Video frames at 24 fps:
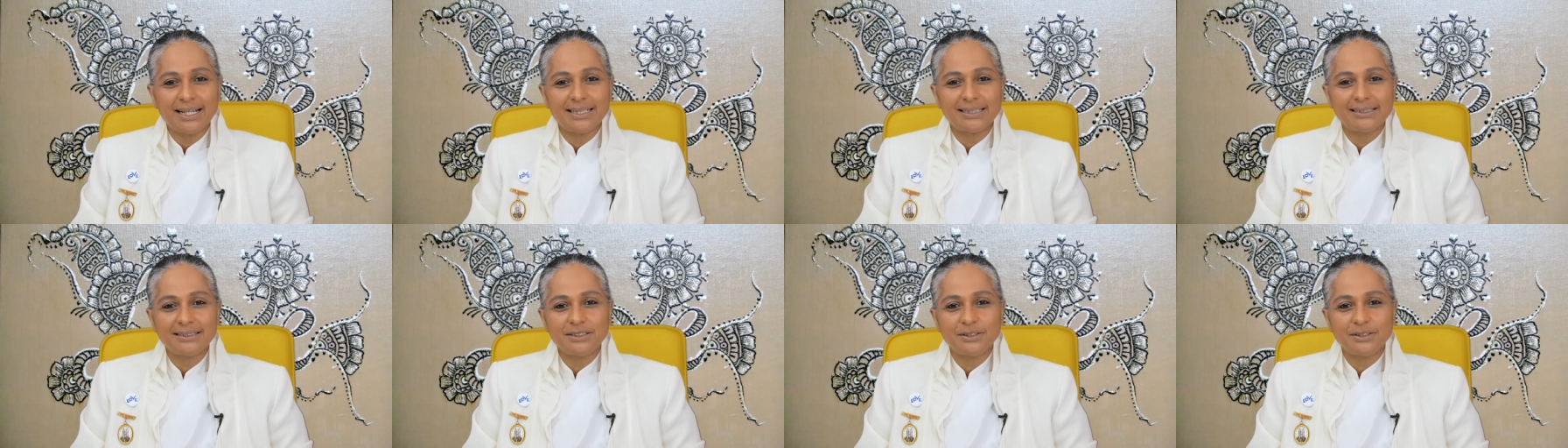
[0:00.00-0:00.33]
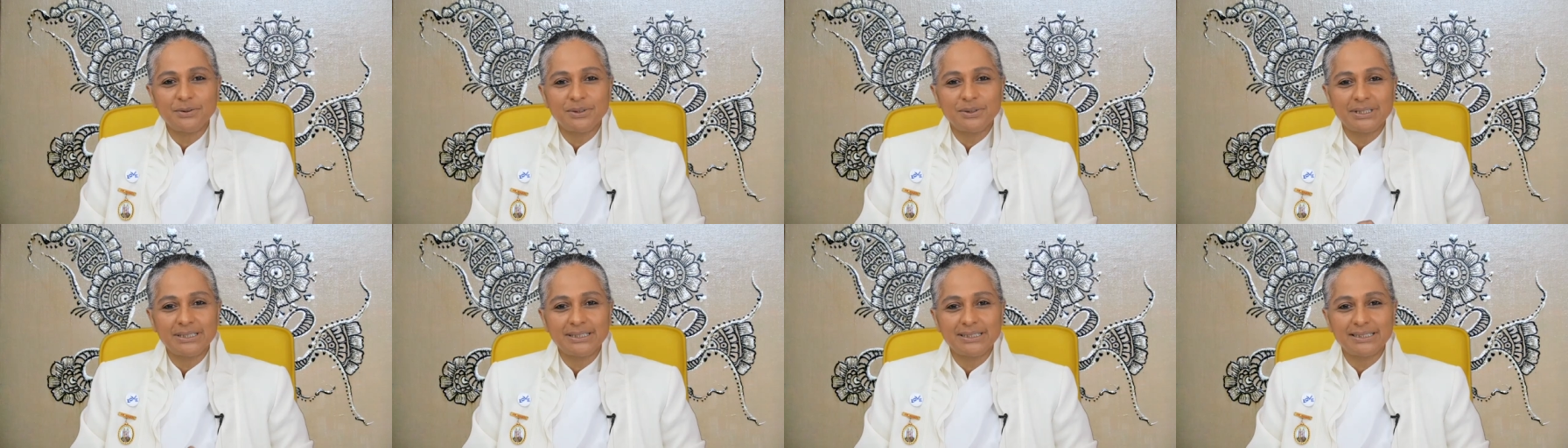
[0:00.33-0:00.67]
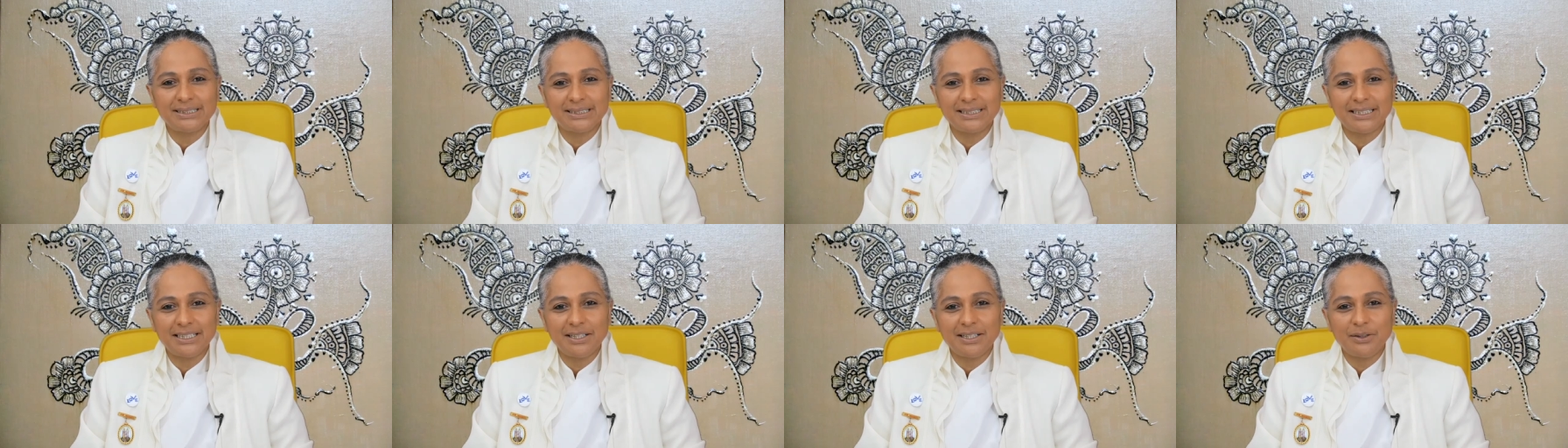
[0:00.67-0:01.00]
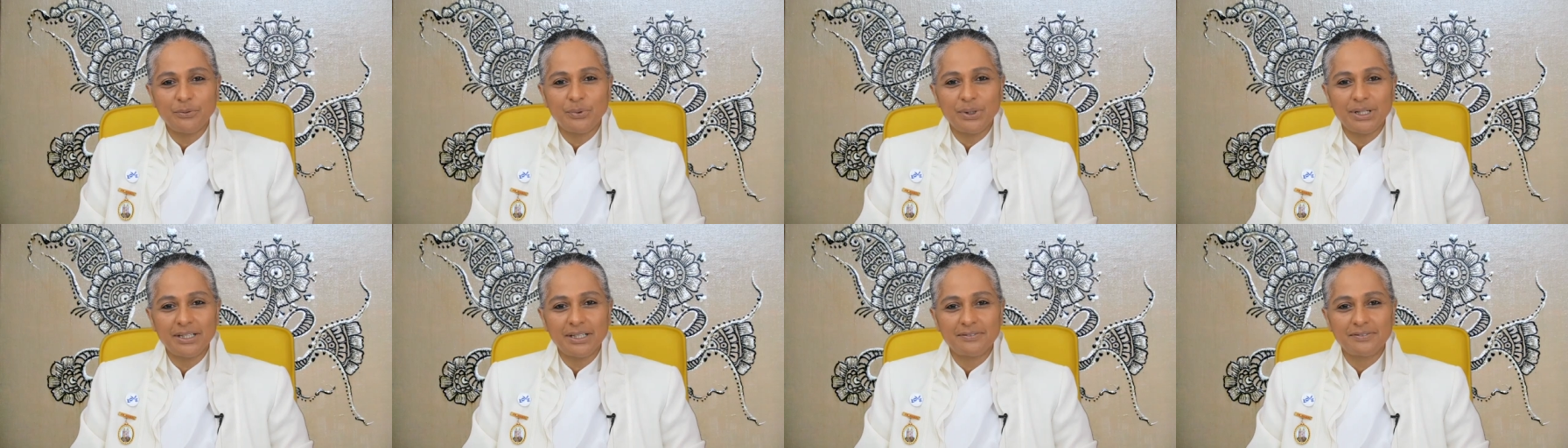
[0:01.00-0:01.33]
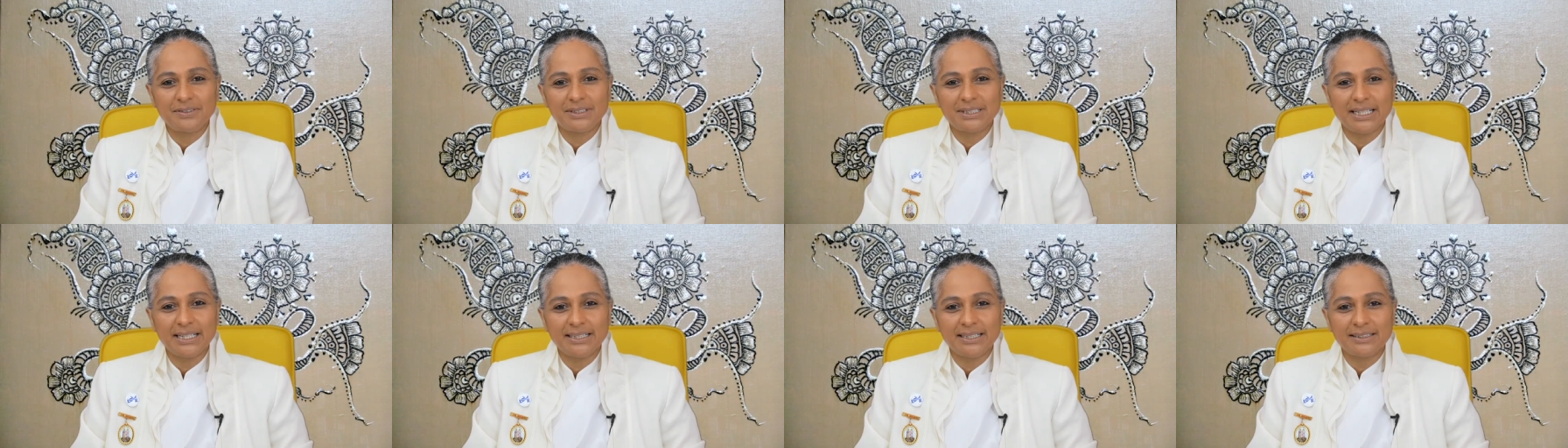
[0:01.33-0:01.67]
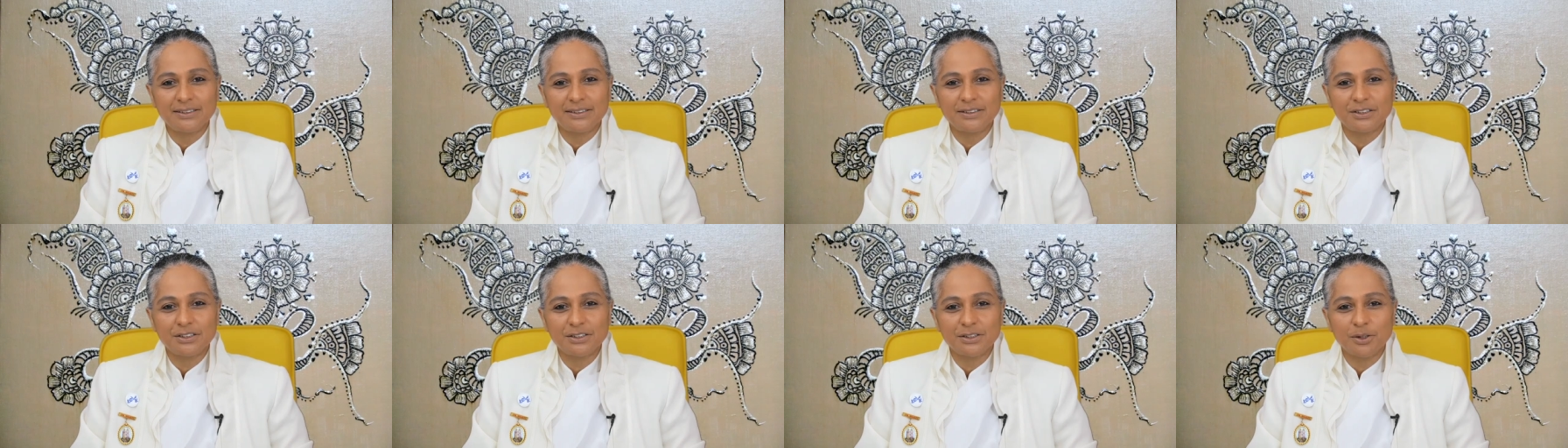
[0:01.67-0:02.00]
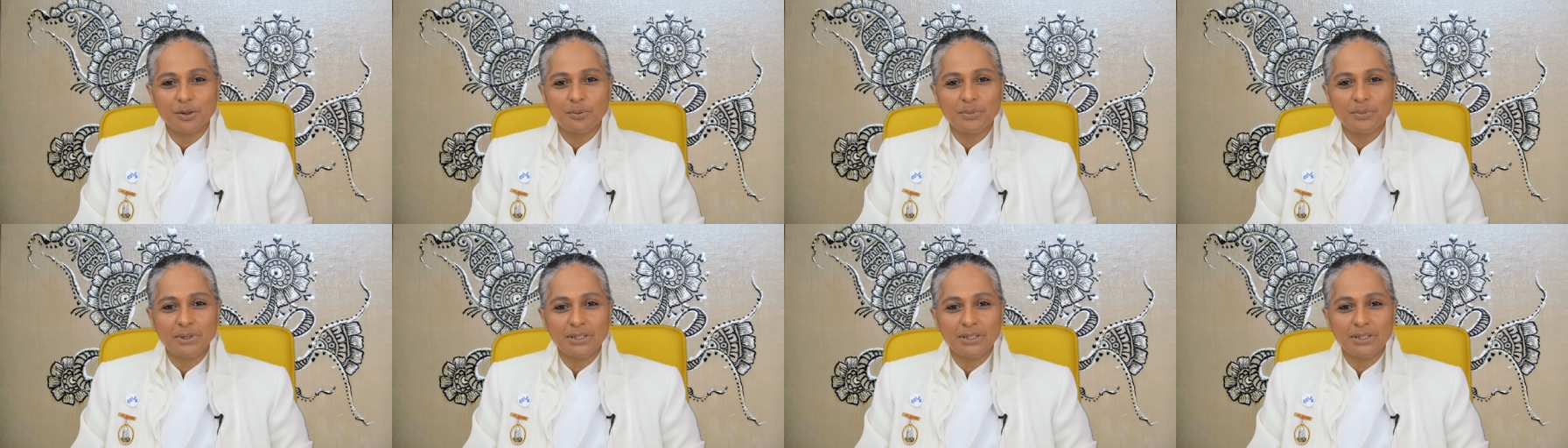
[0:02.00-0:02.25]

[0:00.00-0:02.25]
As you can see, we have taken so